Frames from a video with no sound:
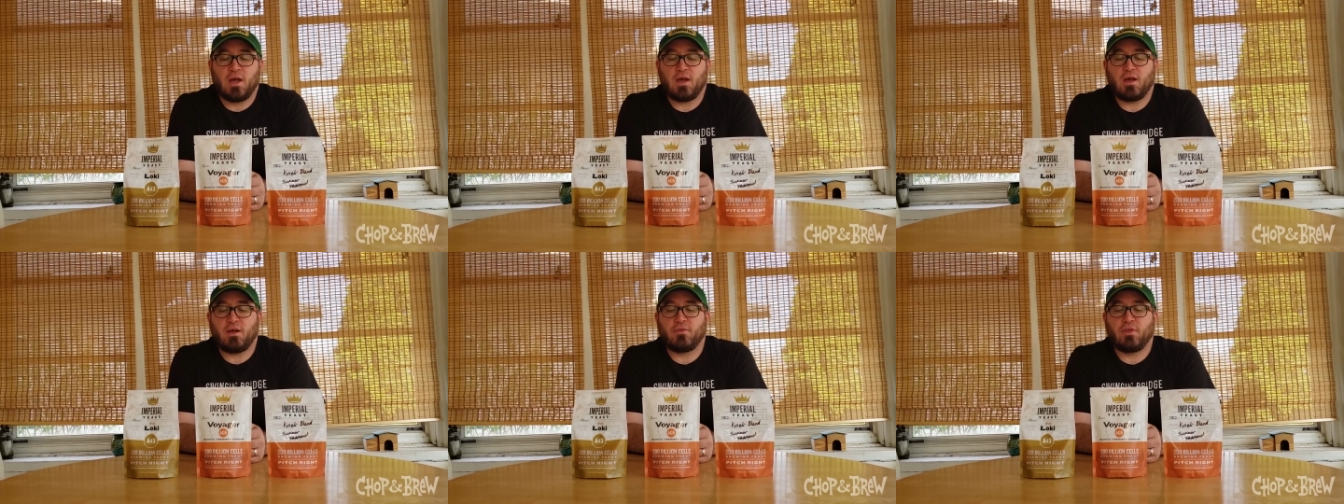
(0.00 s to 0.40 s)

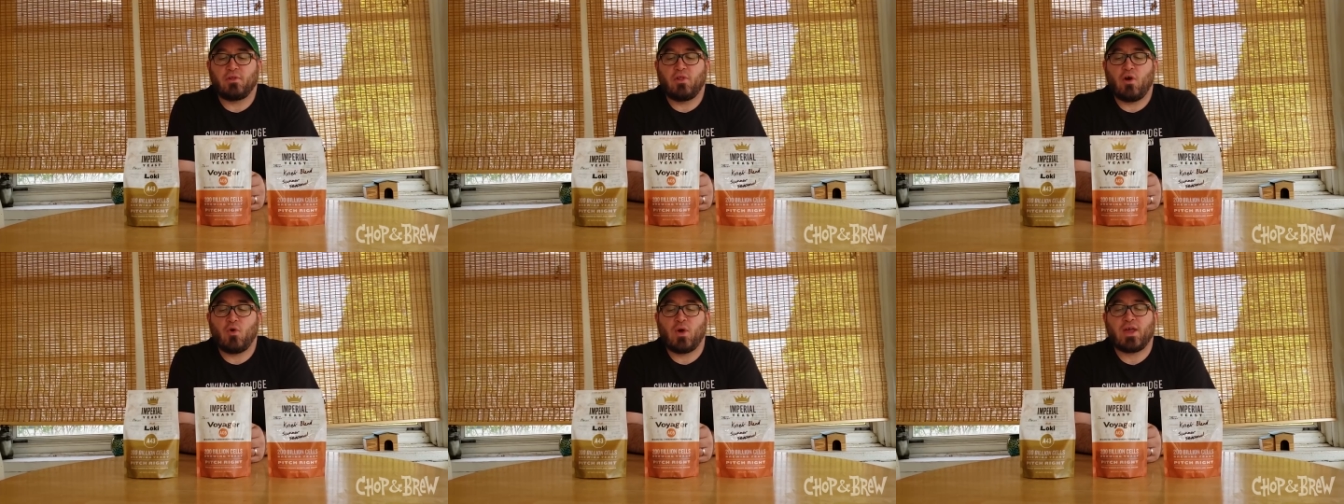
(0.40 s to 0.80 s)
On um, the
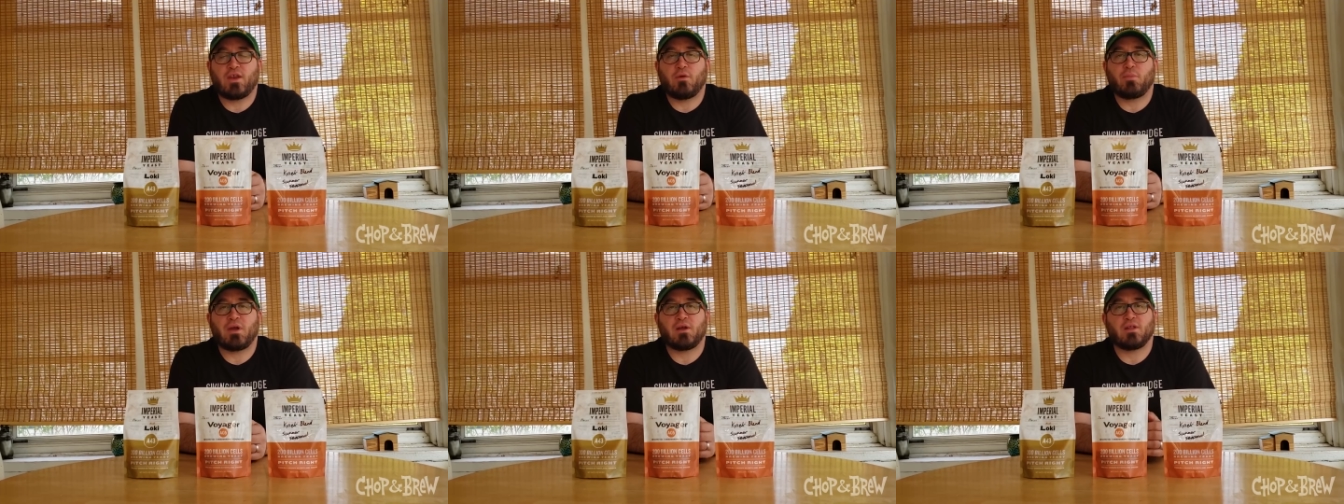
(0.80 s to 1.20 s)
low
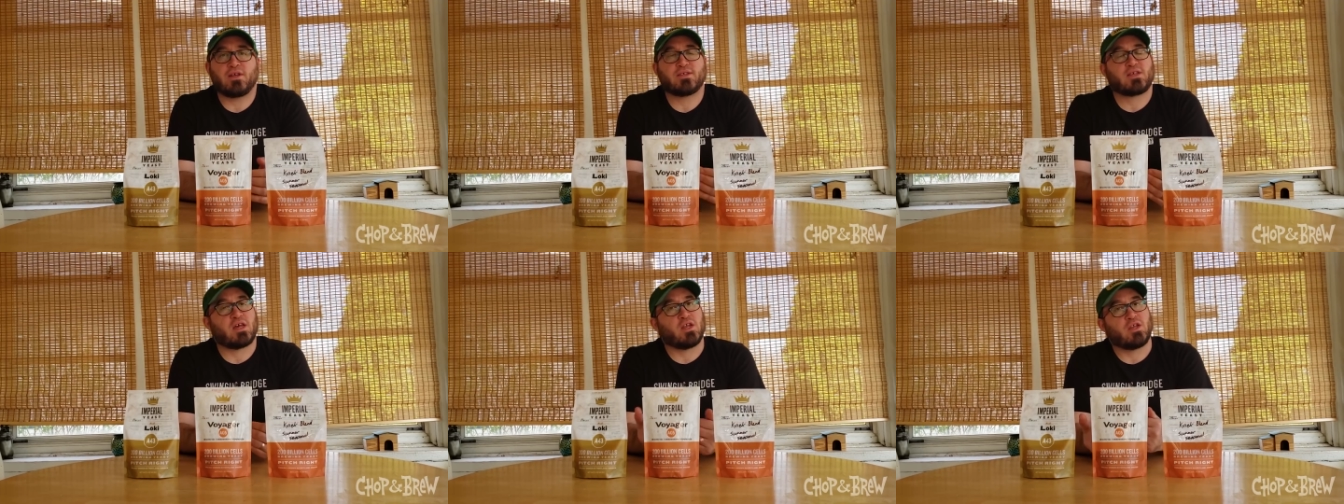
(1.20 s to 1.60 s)
end, apparently,
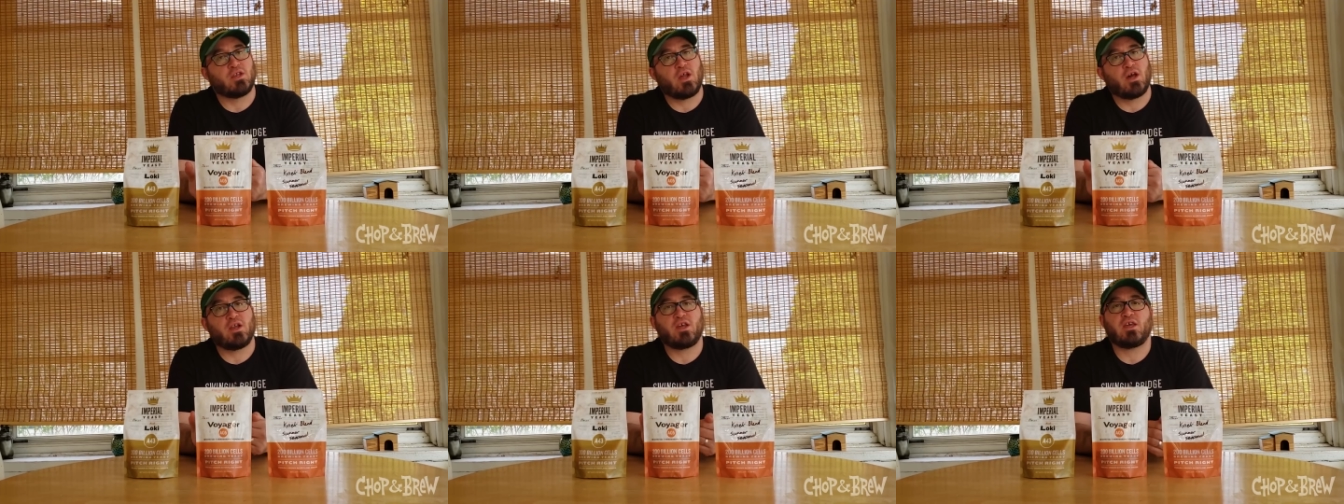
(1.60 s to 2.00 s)
it's kind of
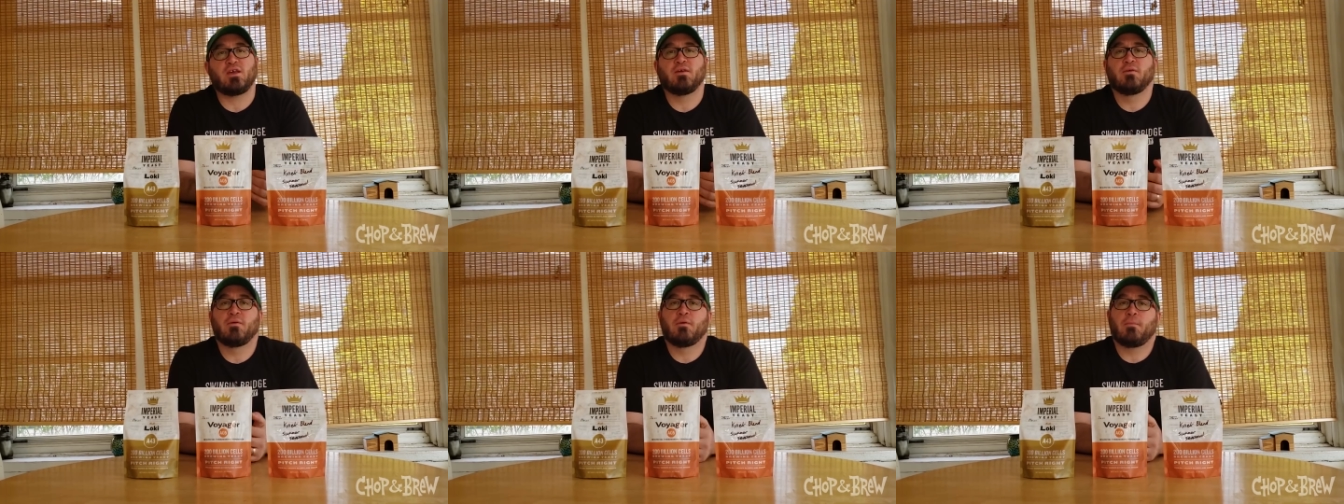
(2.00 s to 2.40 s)

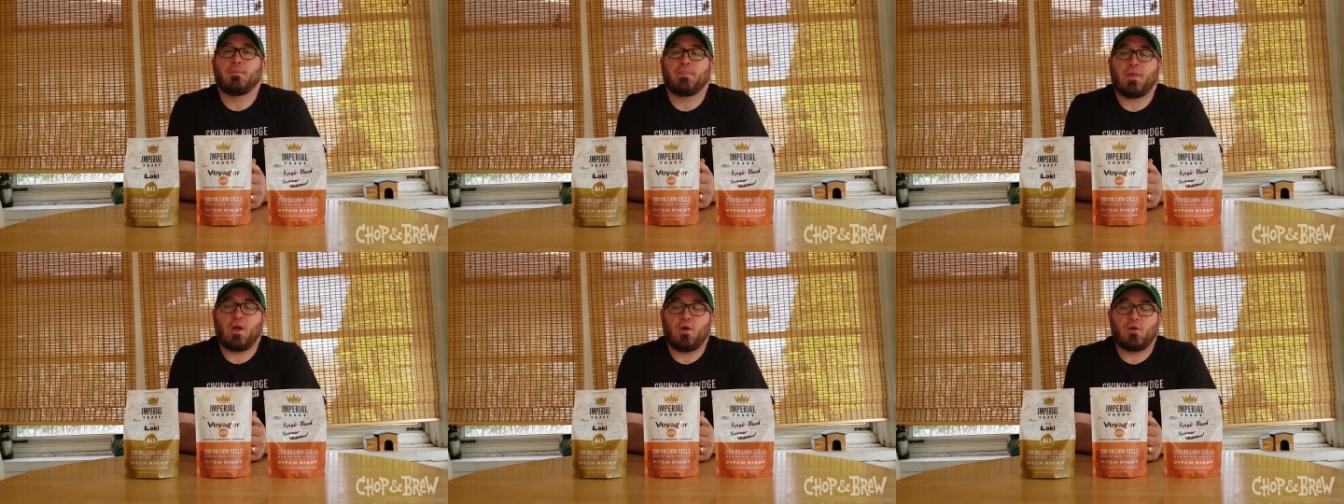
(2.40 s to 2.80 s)
nutty,
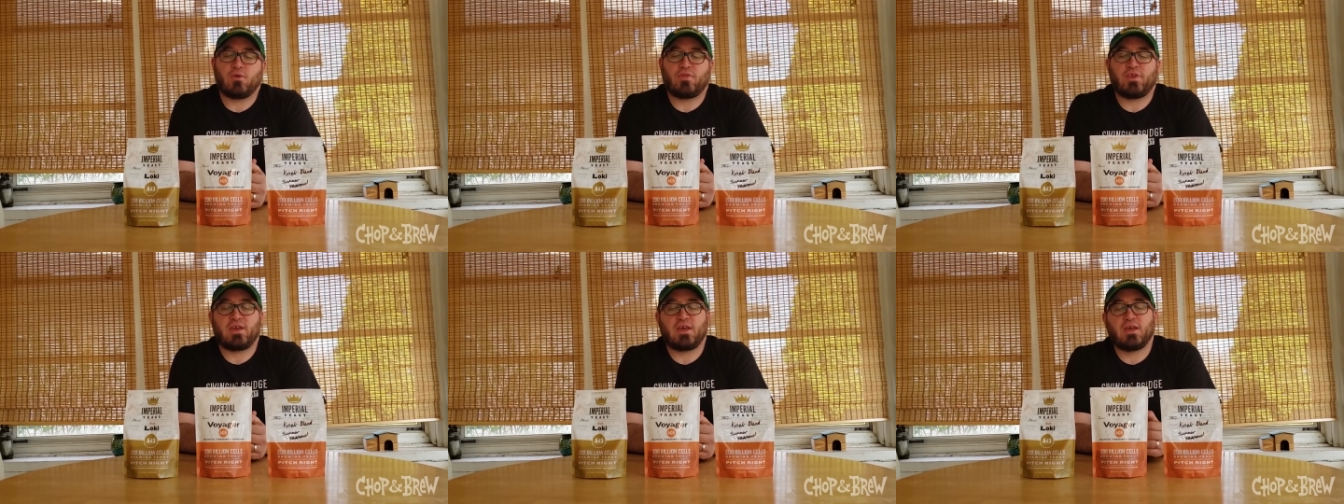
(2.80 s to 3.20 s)

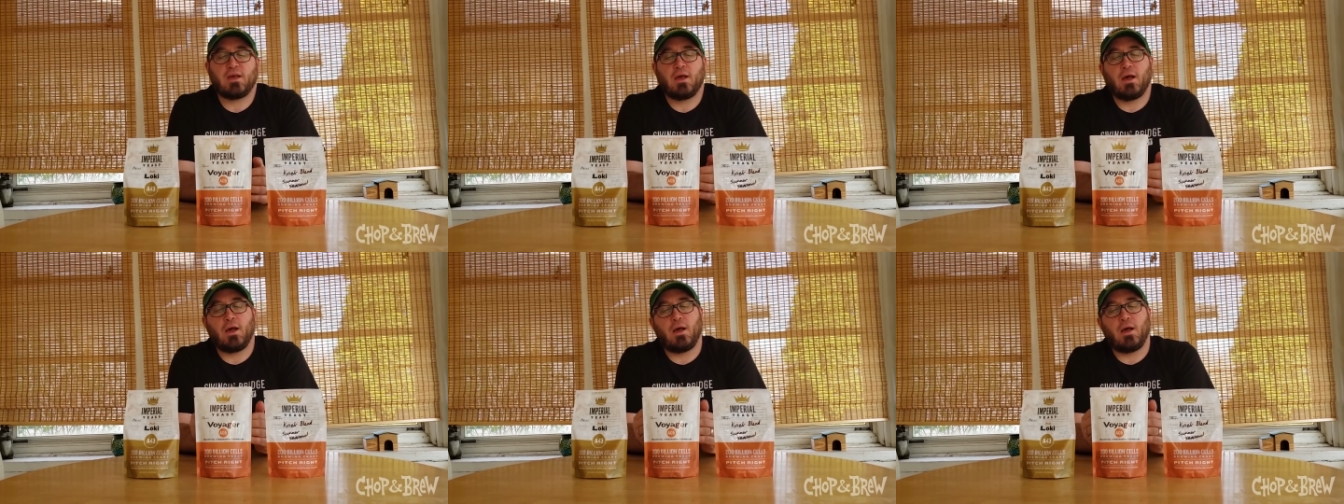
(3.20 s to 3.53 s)
earthy.